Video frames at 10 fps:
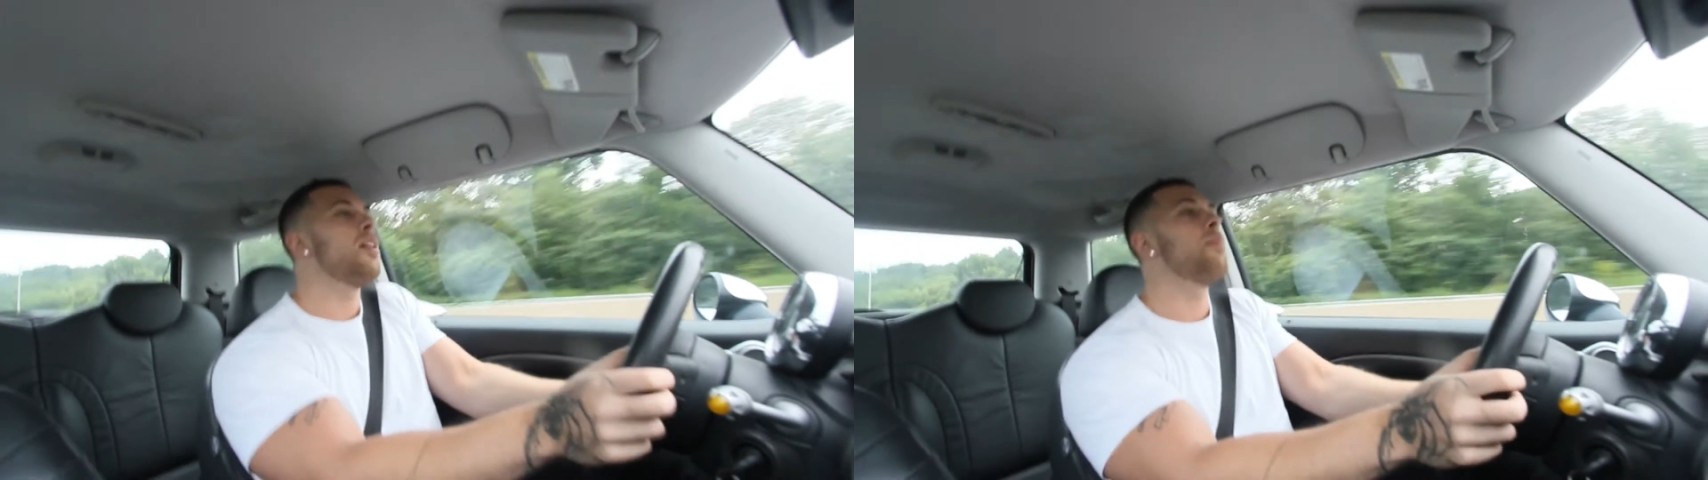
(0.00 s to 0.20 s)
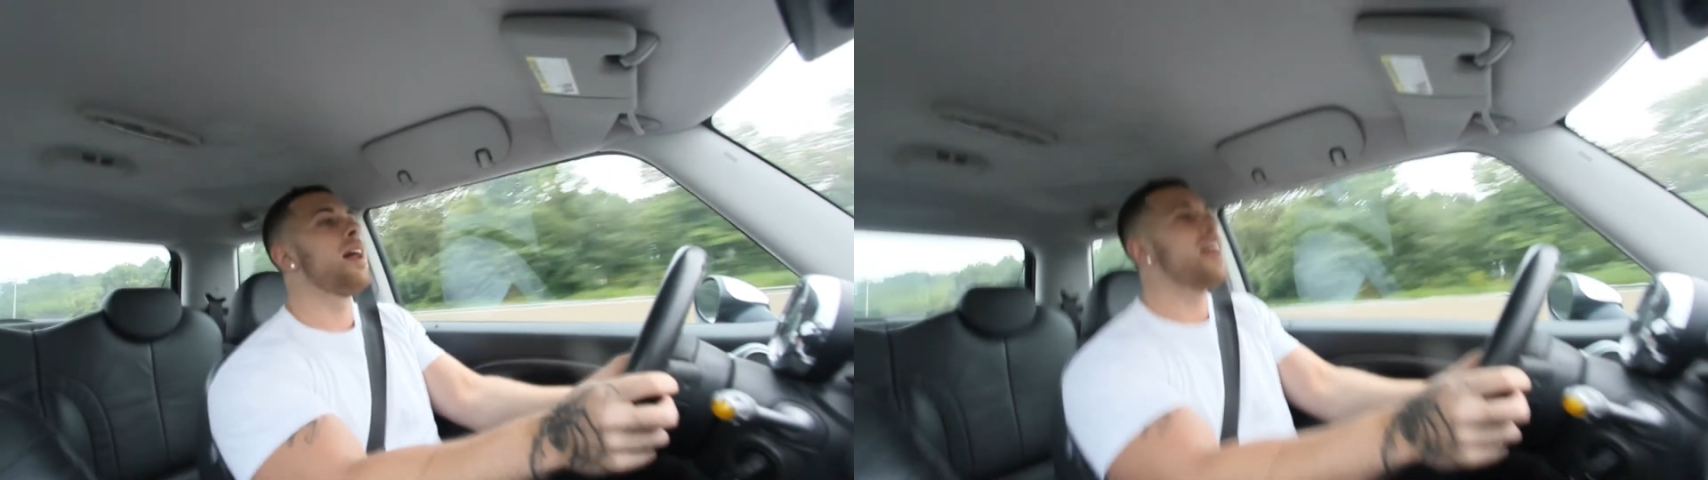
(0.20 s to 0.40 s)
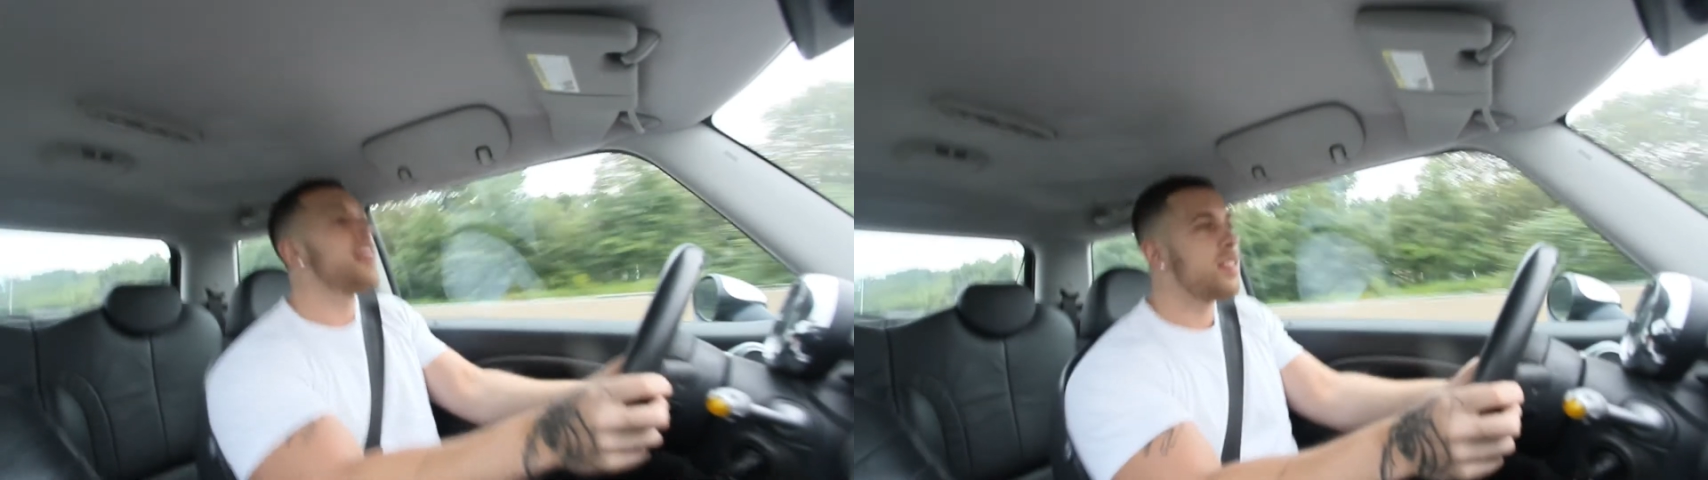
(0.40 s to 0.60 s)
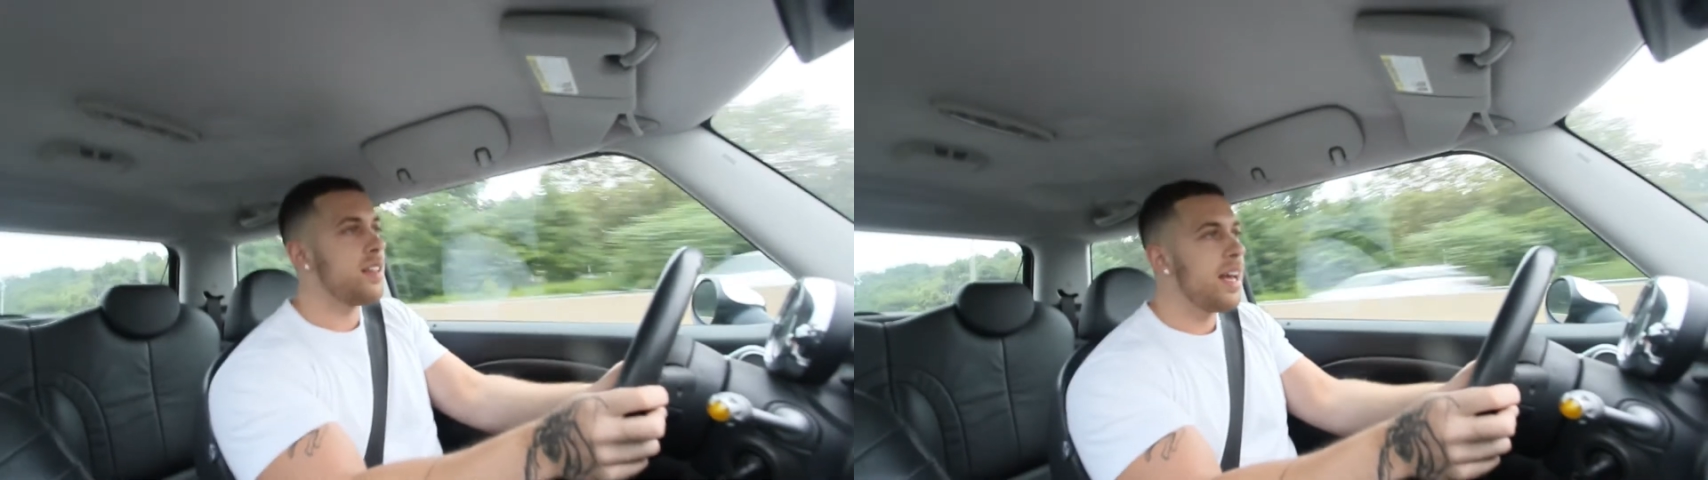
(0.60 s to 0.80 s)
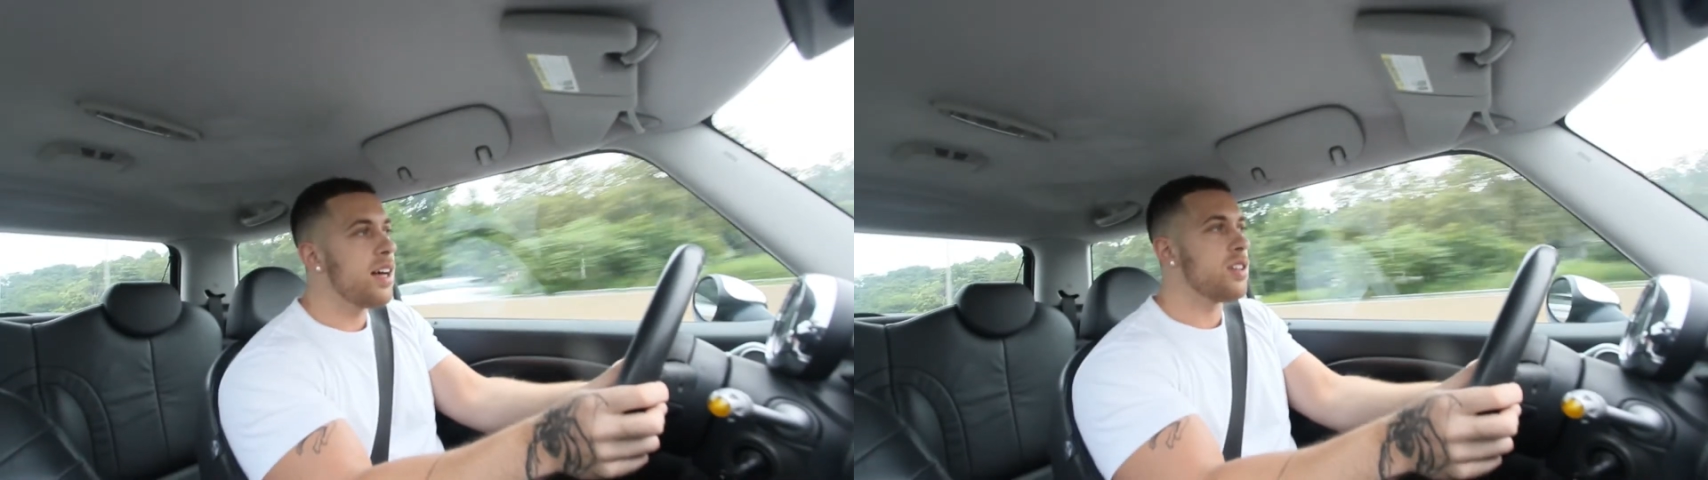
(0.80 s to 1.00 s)
about anything
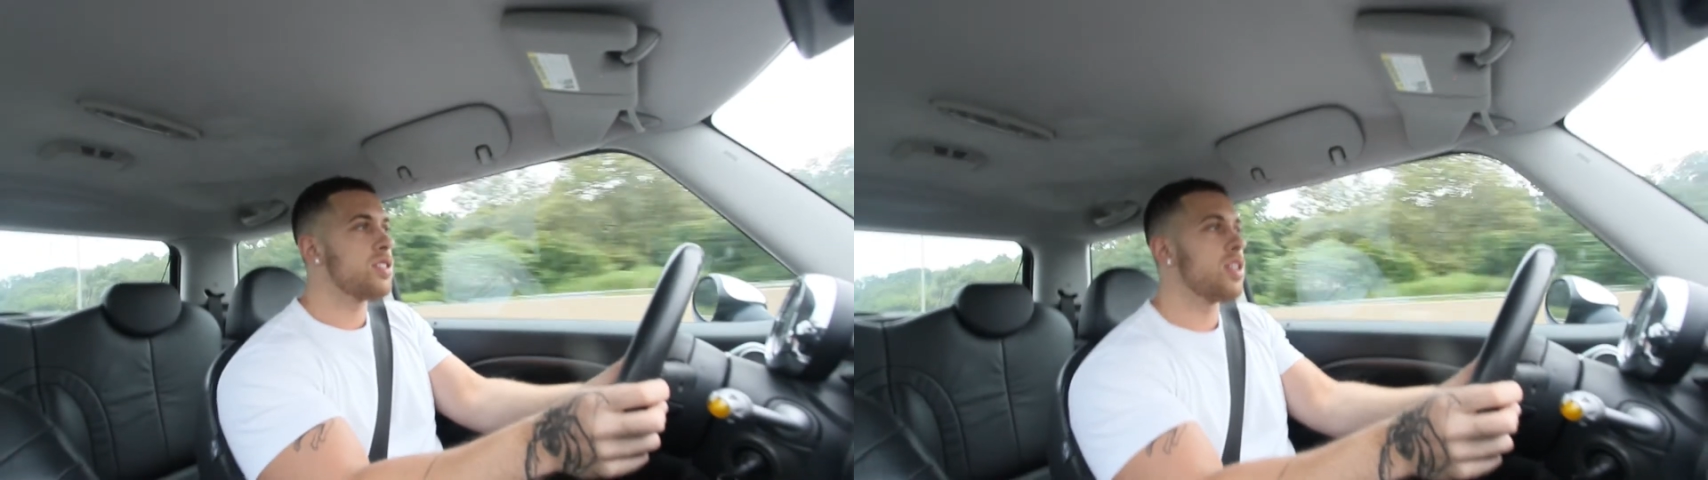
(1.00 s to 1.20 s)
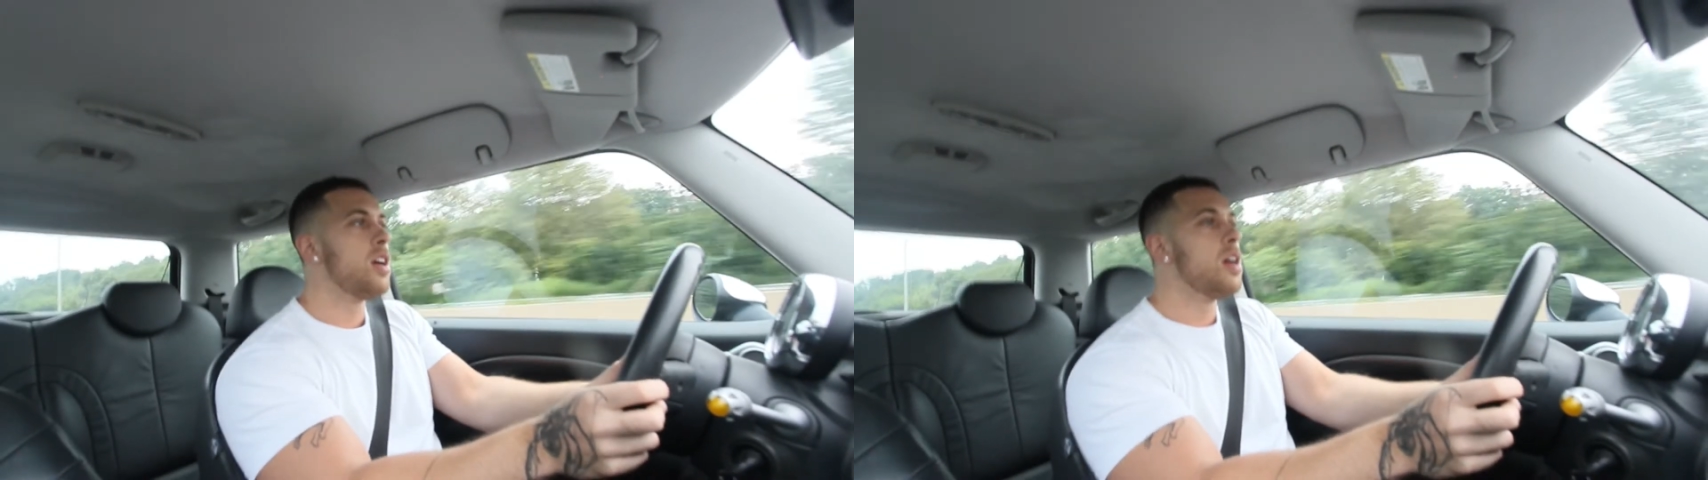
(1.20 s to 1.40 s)
else